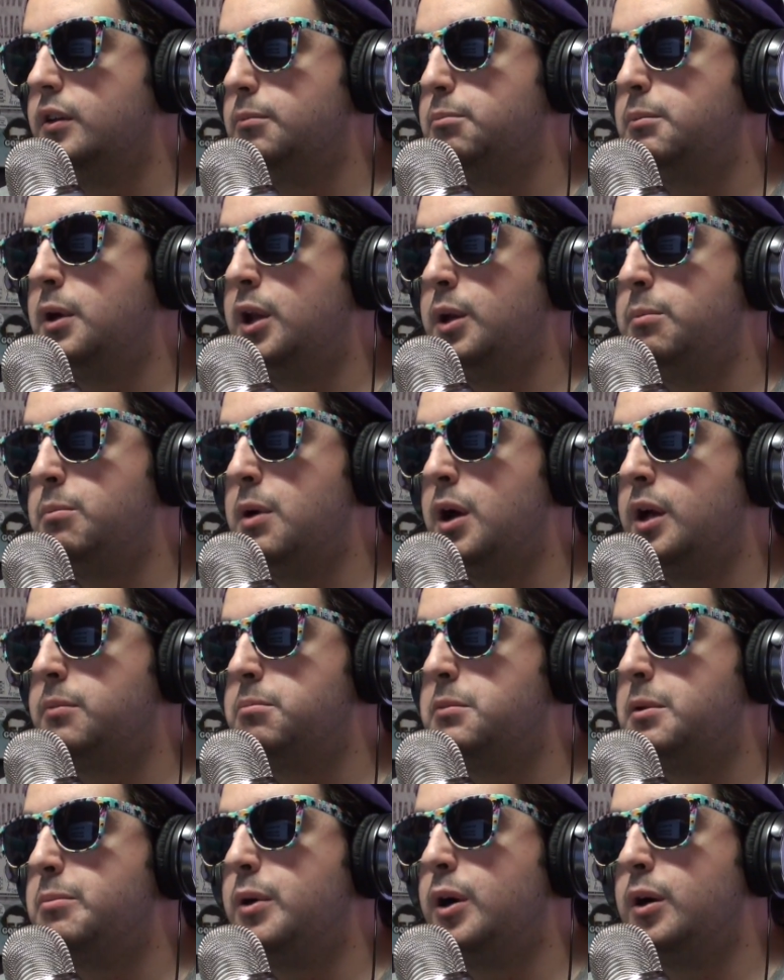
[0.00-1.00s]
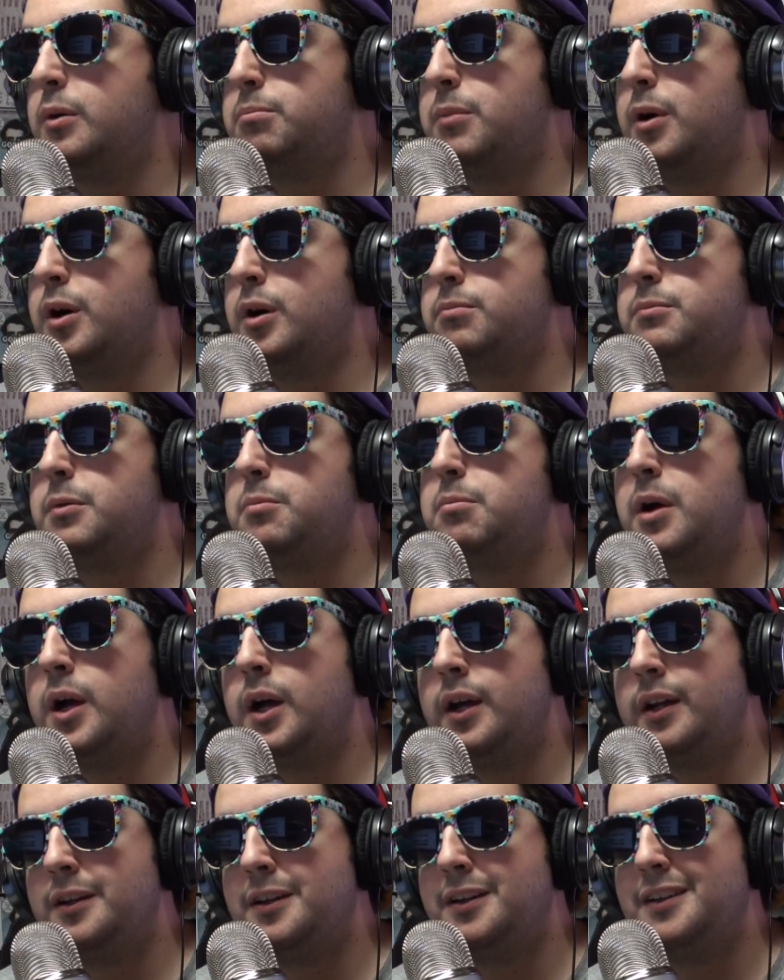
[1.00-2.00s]
Bitty bang ba bong bong ba
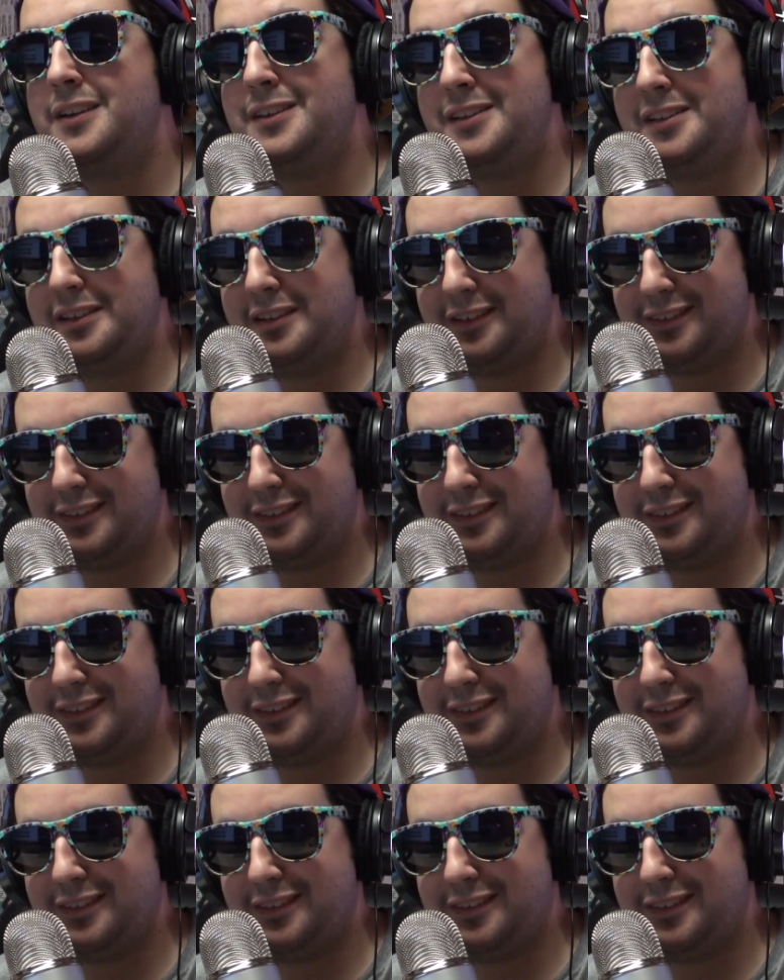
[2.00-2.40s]
banged it.